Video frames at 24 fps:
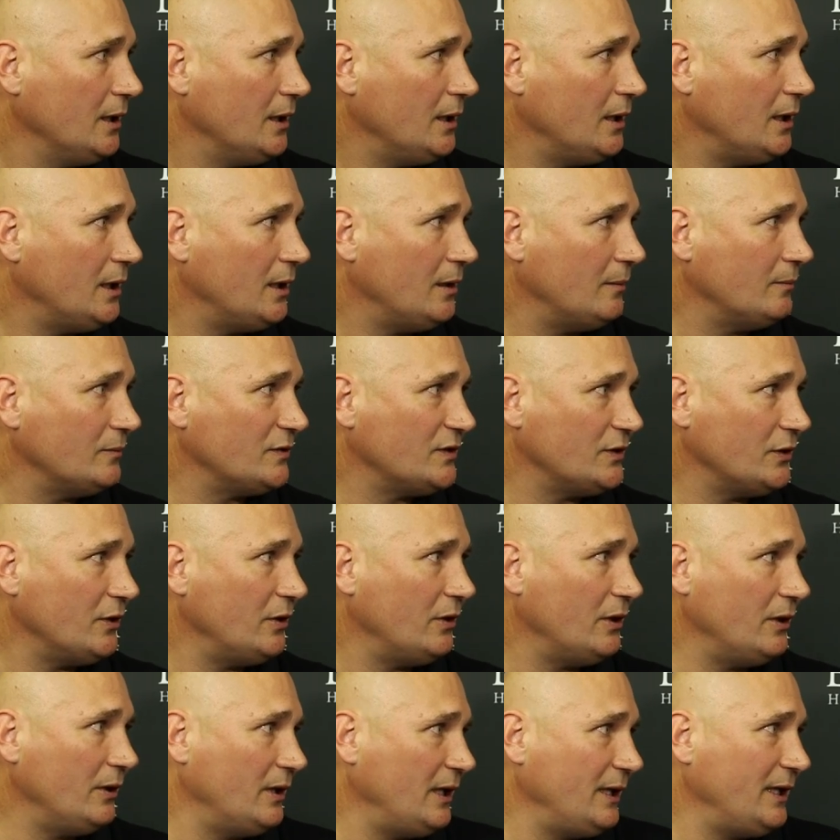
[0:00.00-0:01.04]

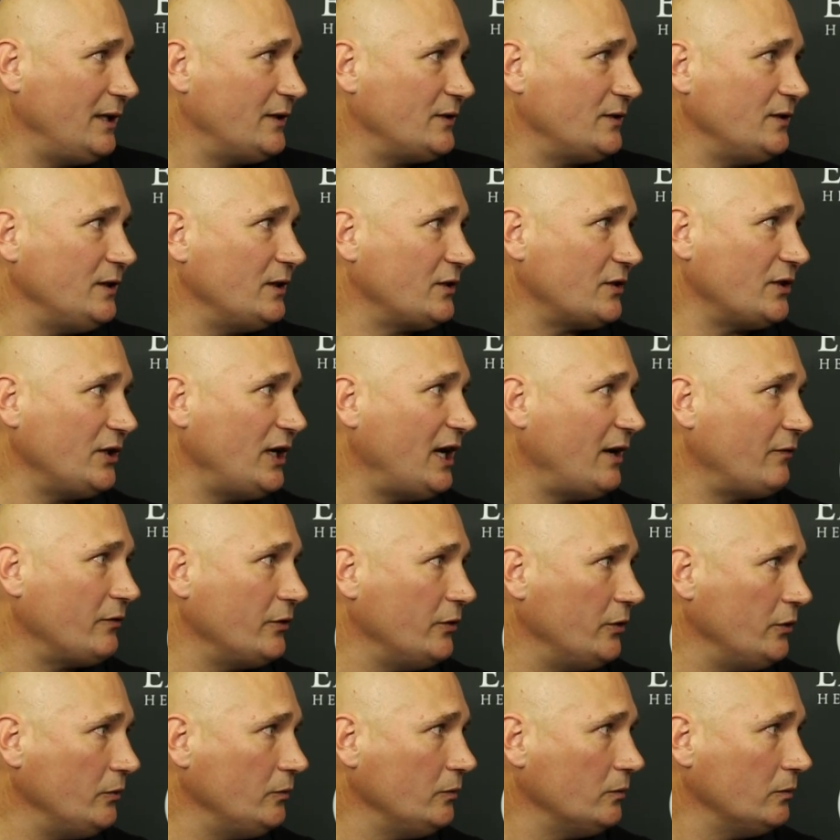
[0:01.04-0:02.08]
I guess yesterday
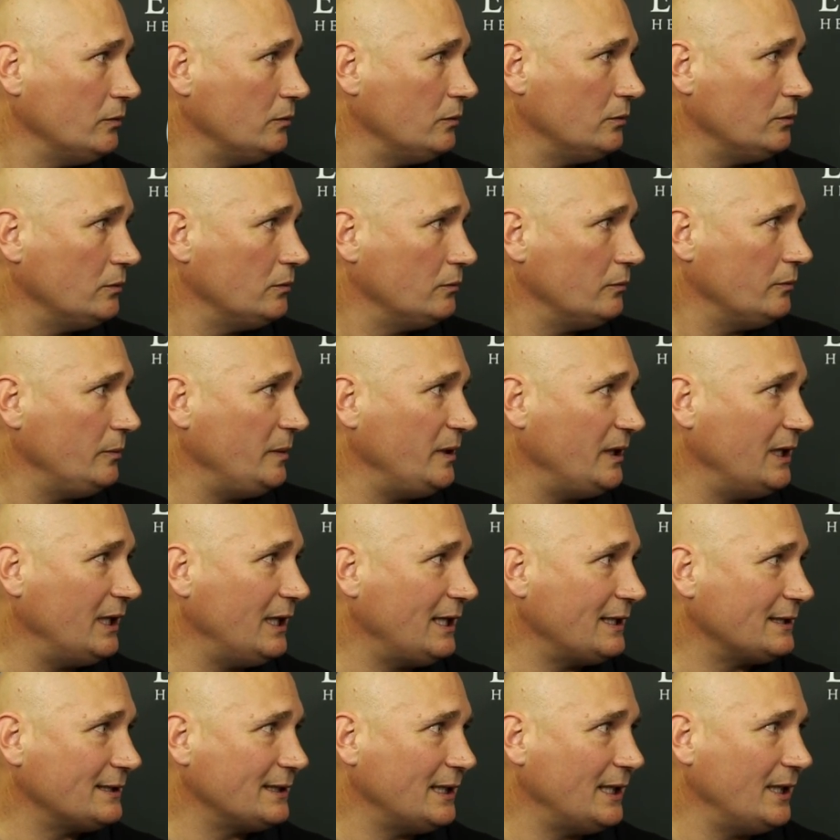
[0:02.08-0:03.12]
afternoon will be the
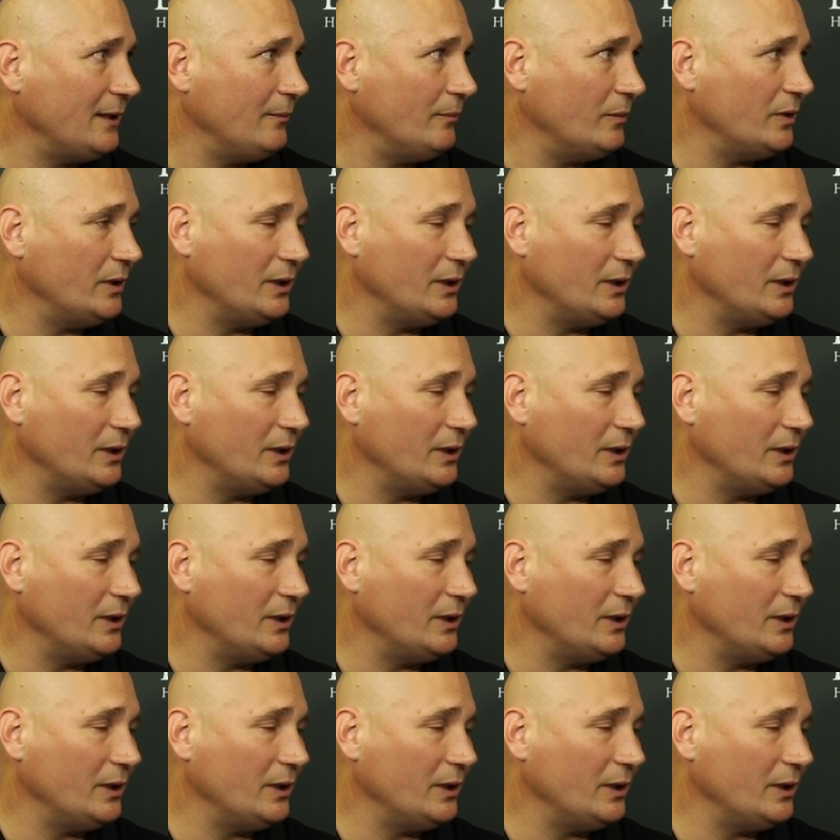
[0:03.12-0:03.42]
last time.